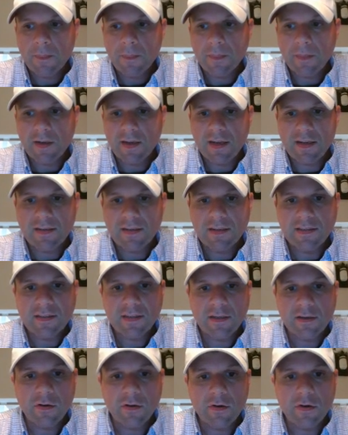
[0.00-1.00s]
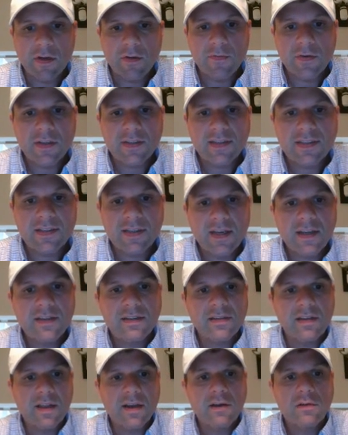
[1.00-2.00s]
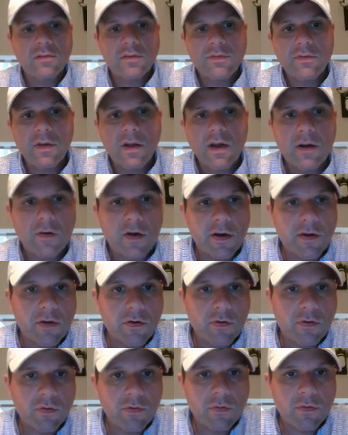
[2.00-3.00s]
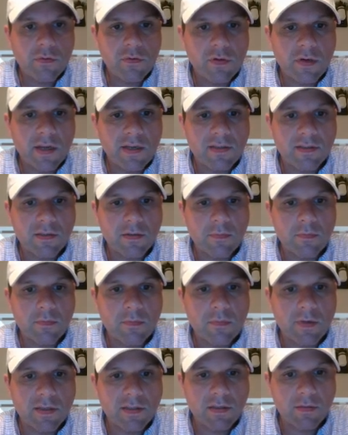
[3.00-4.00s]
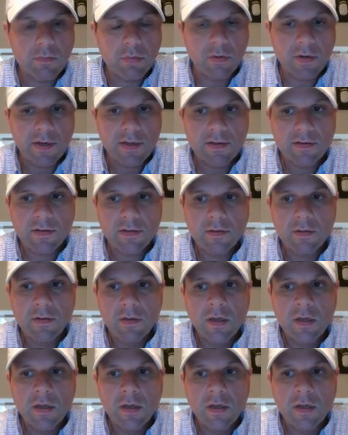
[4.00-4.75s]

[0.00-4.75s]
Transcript: they got Disney here. If it says Loungefly right here as the brand,